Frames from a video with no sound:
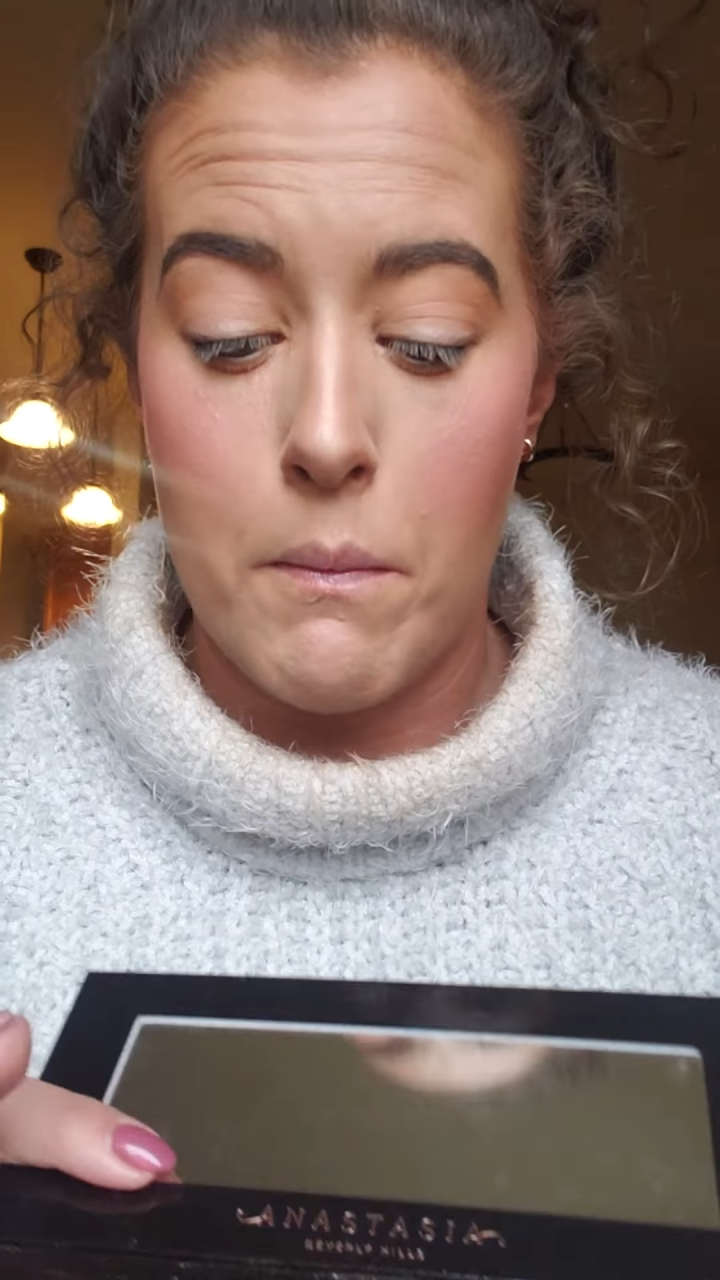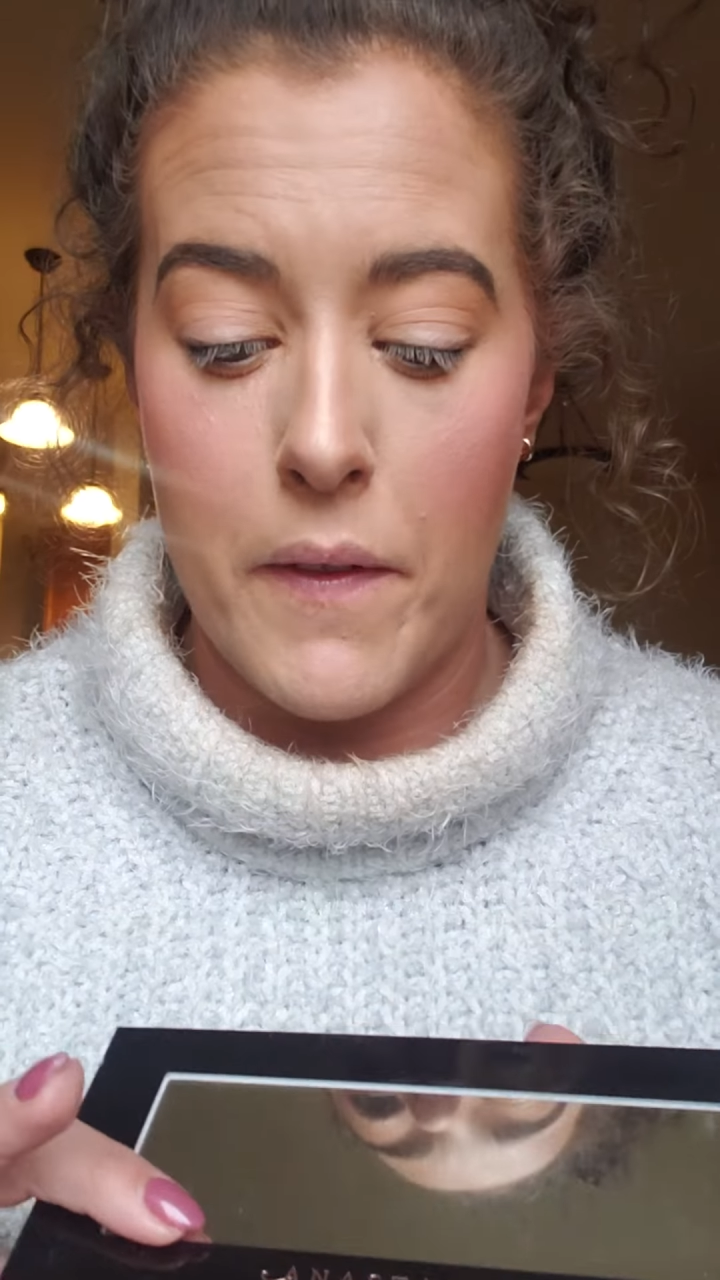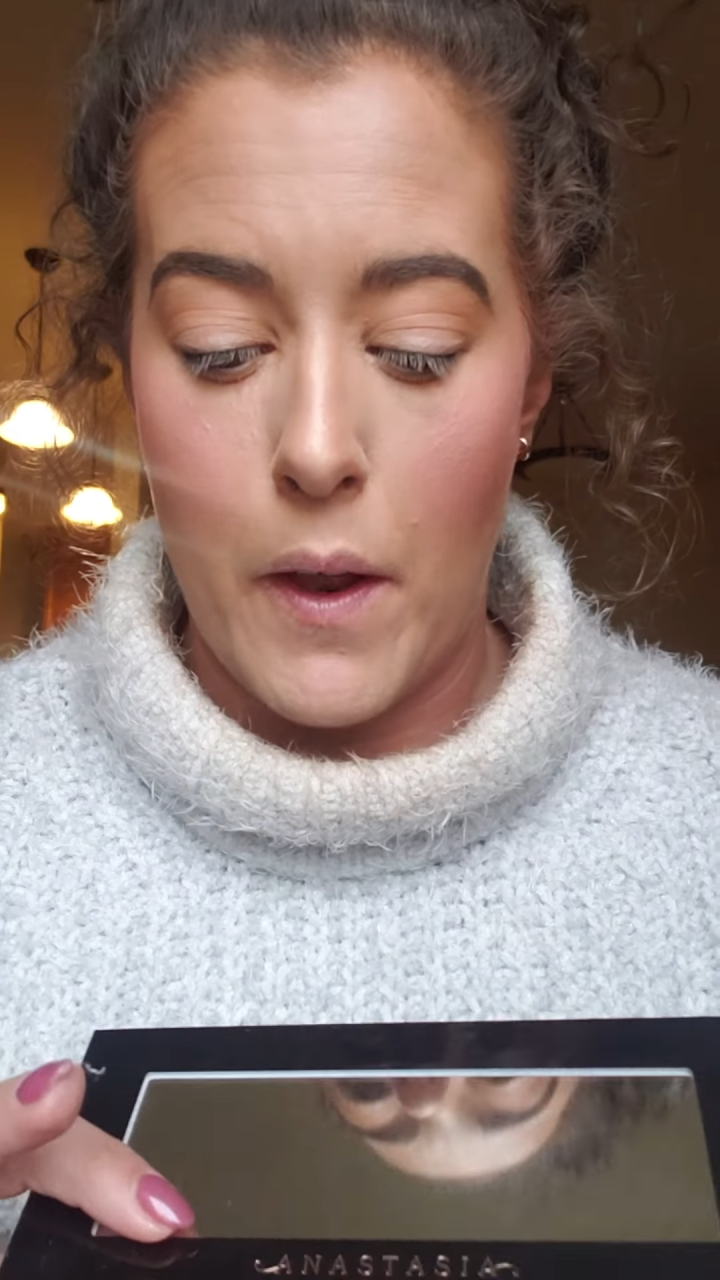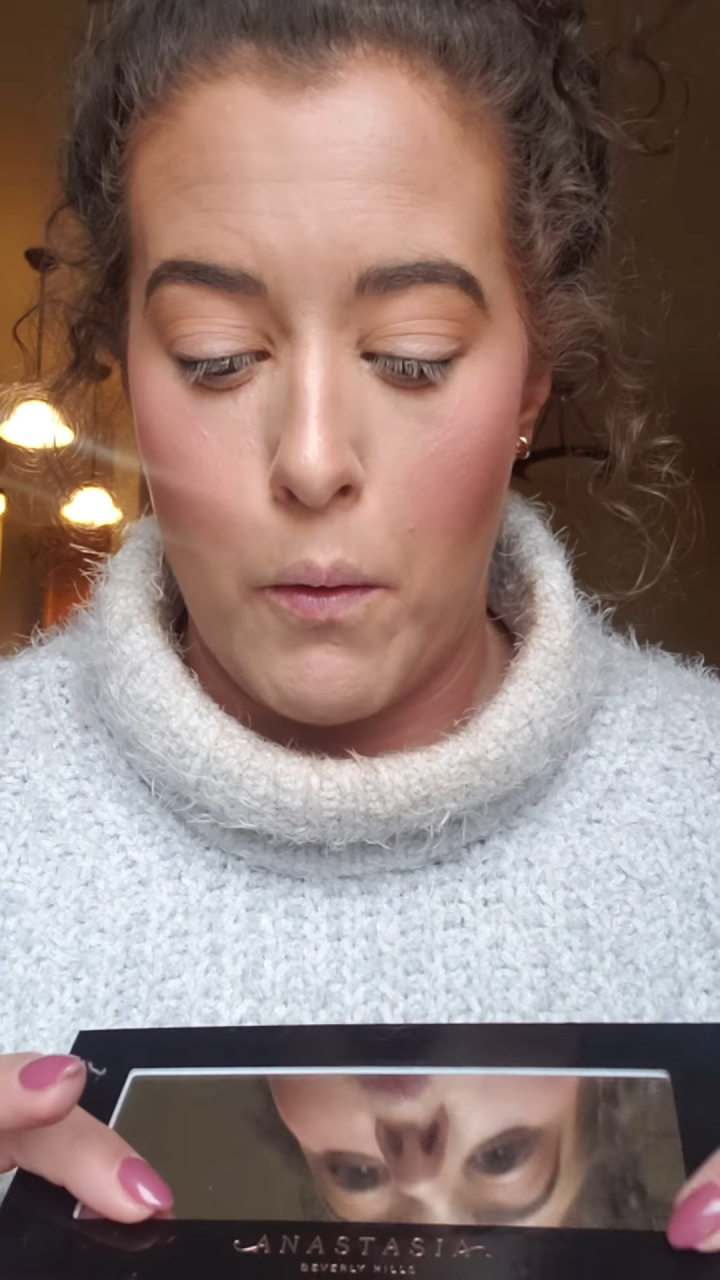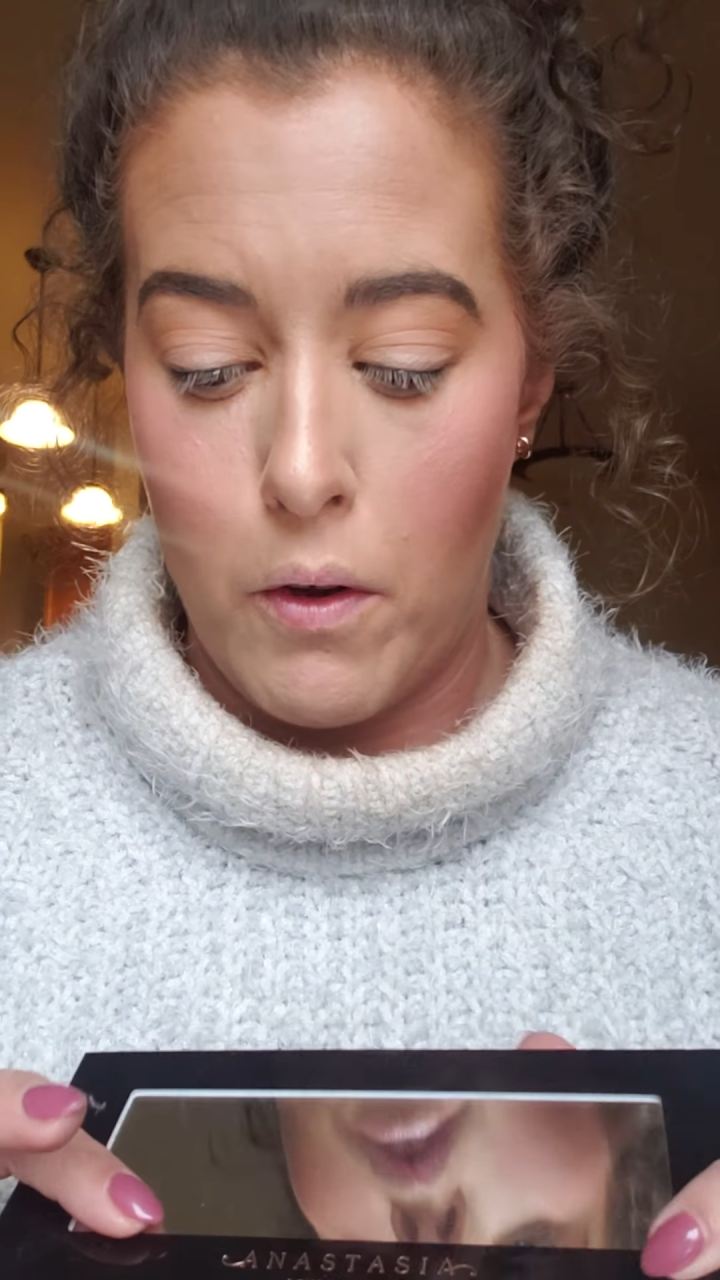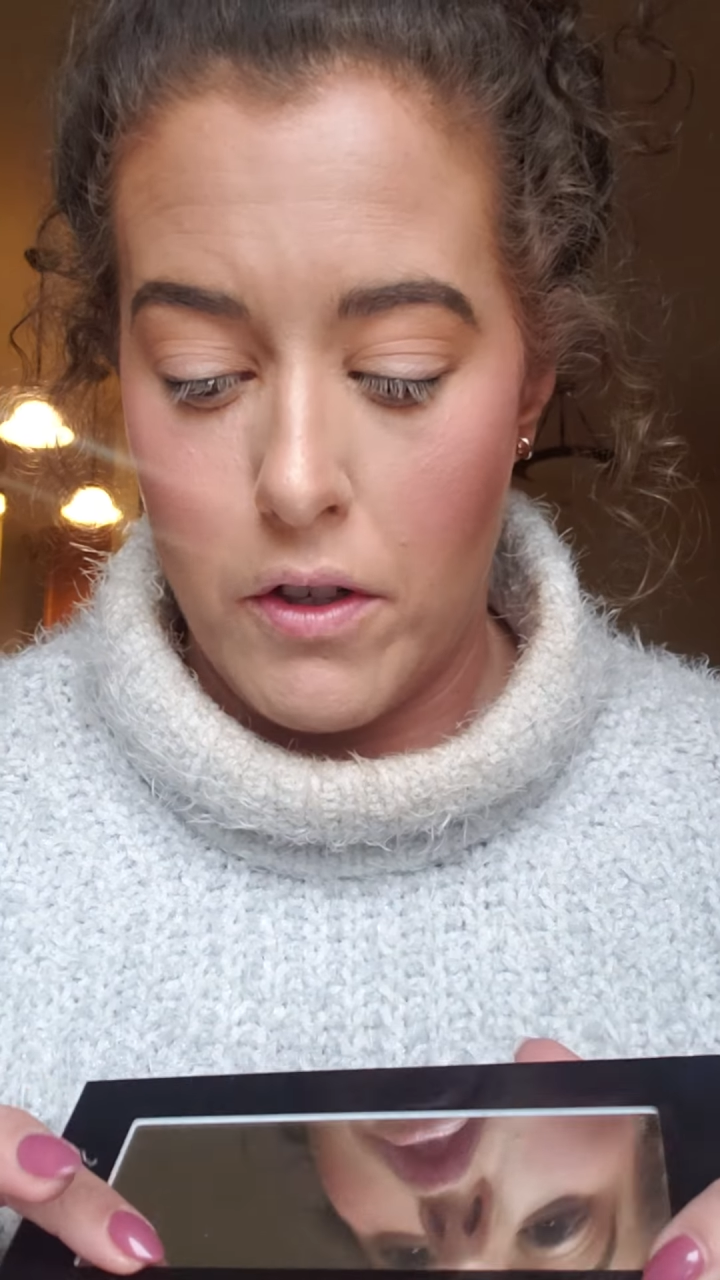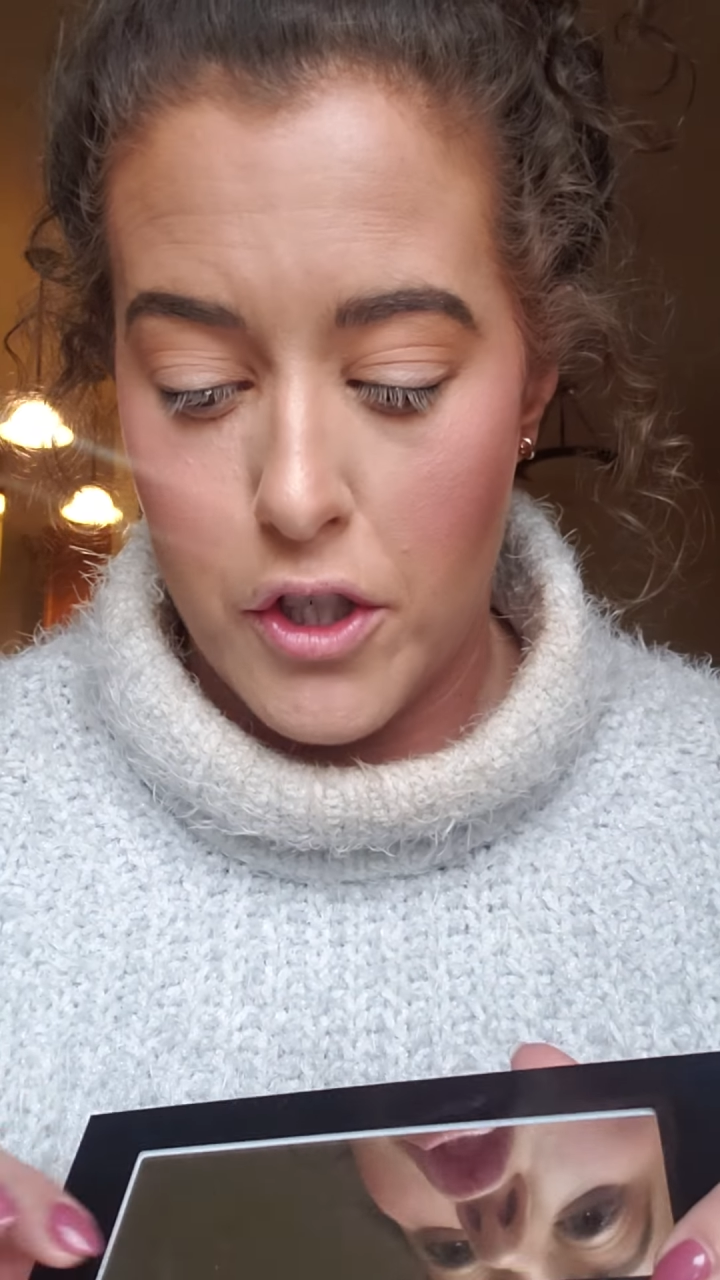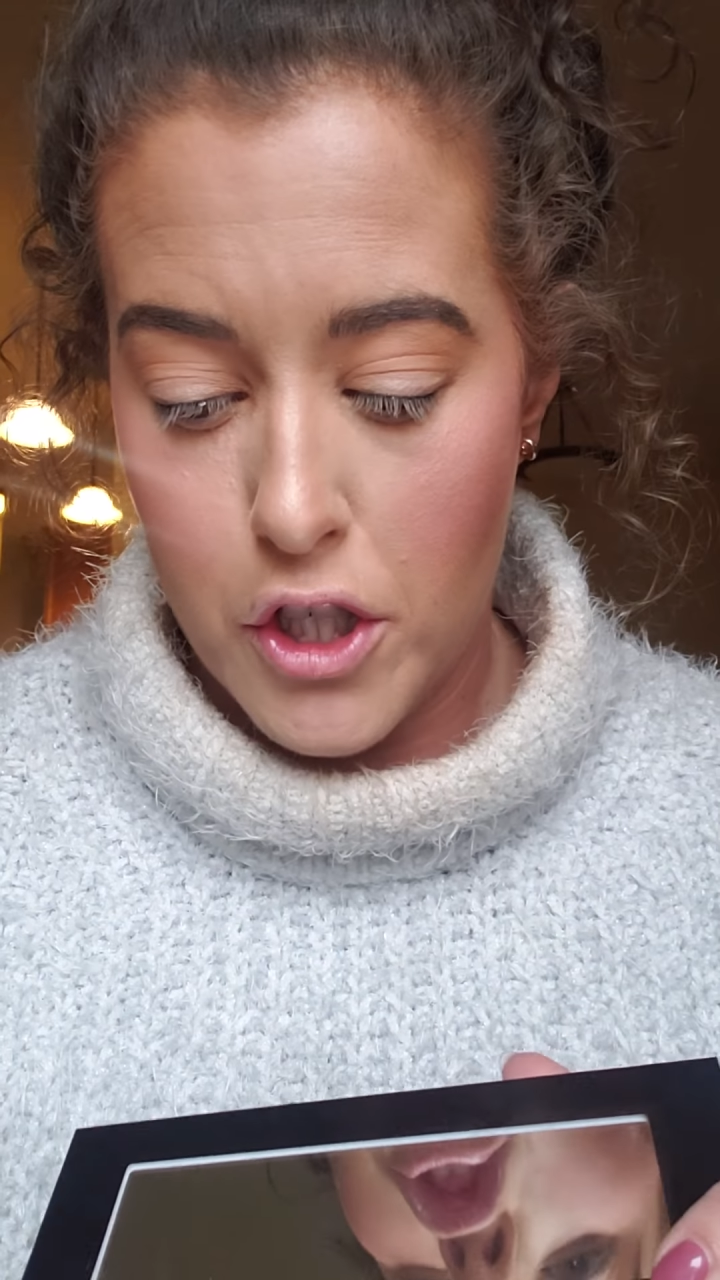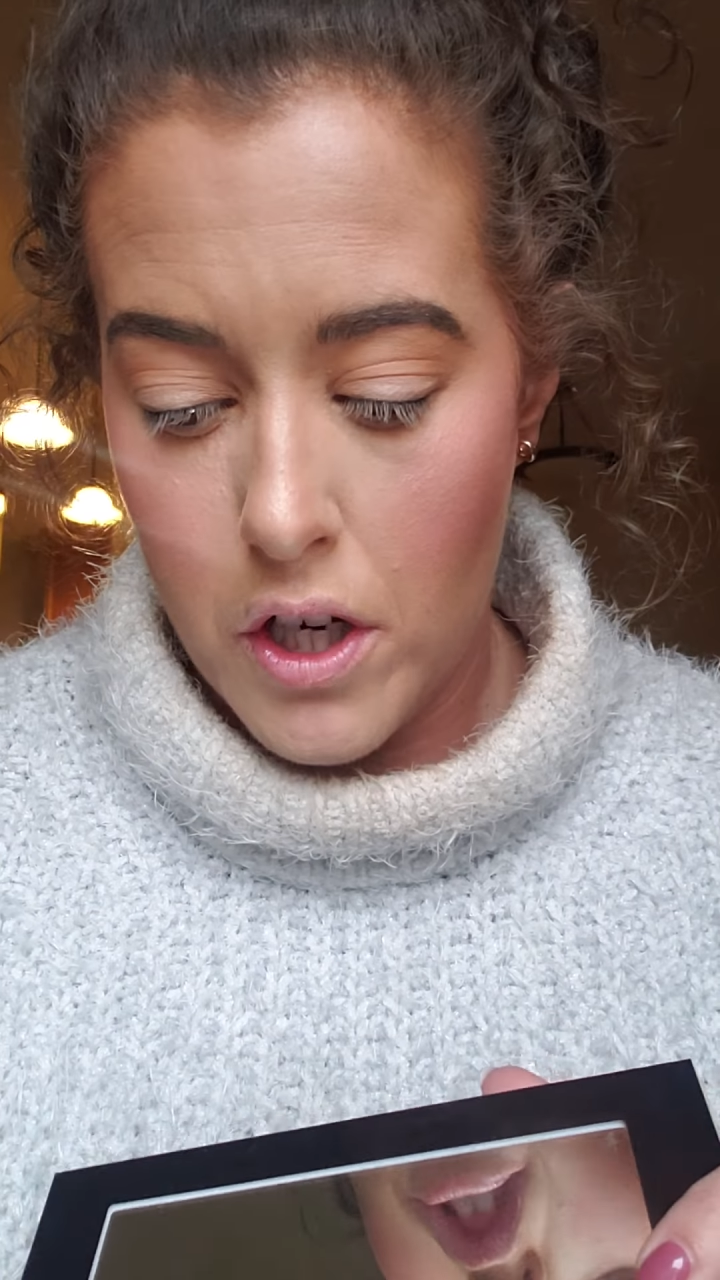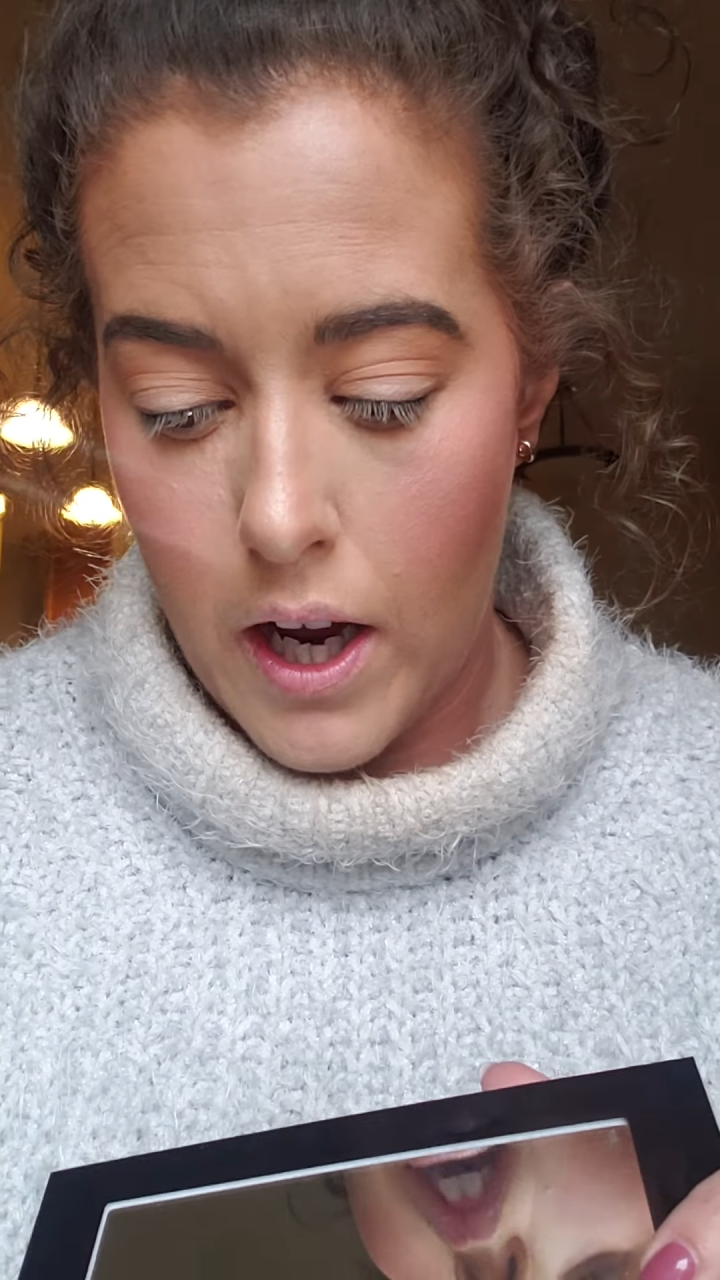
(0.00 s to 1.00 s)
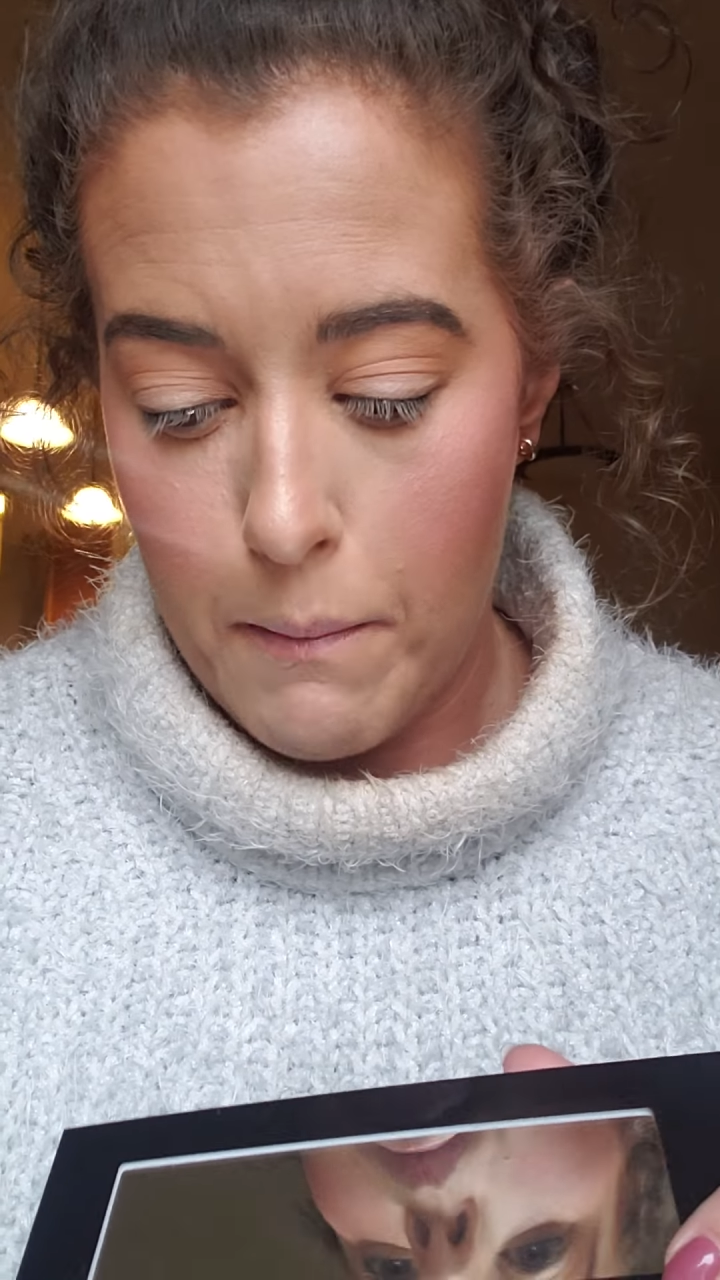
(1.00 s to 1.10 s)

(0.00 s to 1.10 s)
with that orange